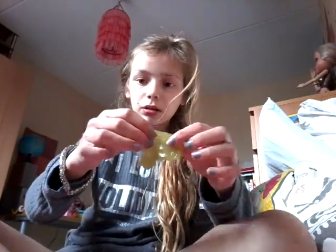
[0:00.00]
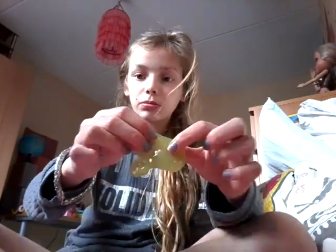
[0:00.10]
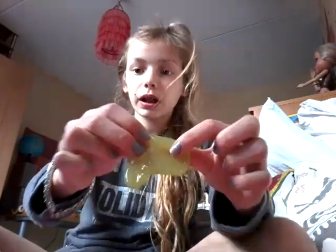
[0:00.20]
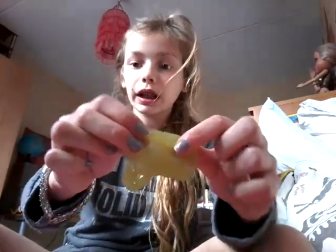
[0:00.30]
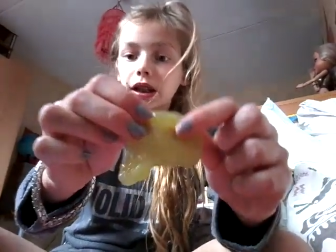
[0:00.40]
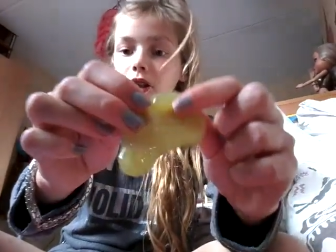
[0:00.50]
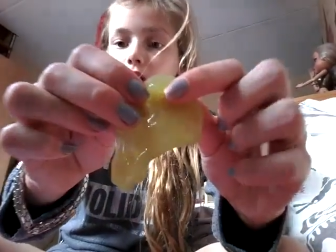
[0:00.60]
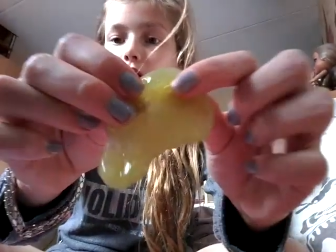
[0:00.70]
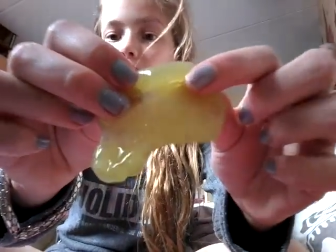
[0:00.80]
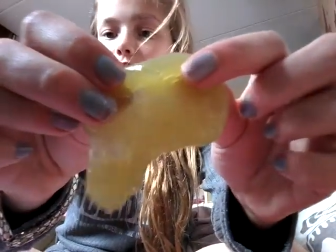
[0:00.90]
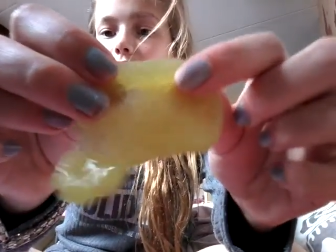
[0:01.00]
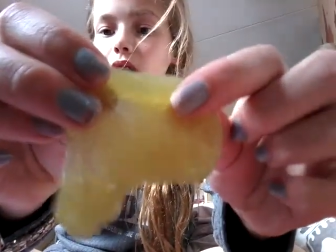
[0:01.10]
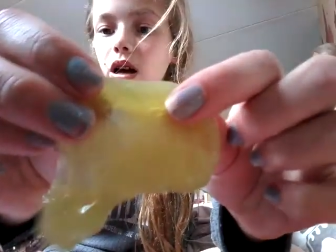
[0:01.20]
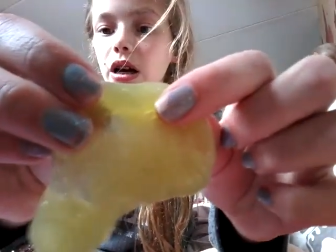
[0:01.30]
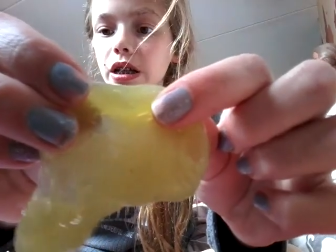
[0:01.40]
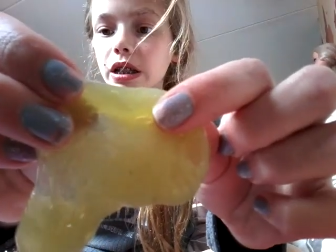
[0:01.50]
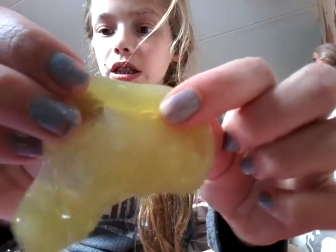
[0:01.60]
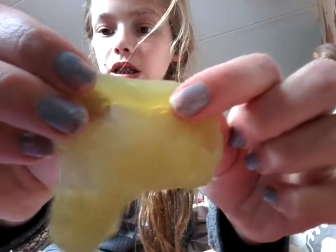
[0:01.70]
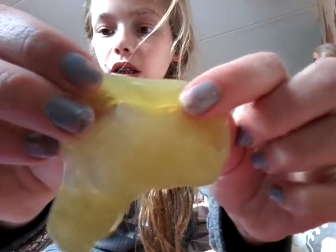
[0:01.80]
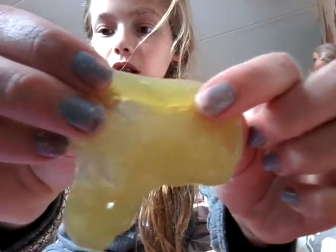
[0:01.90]
My
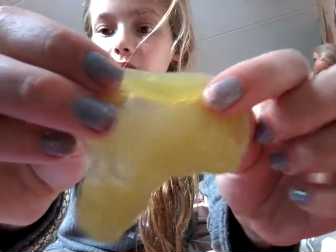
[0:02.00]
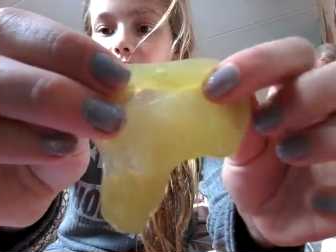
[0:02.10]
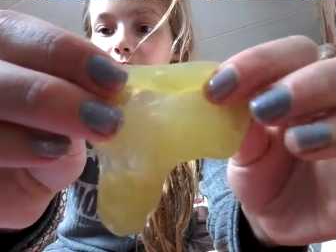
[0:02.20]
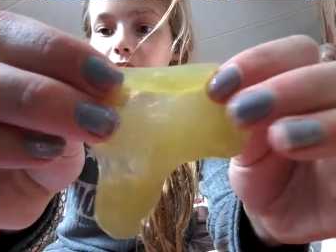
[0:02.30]
goodness, look at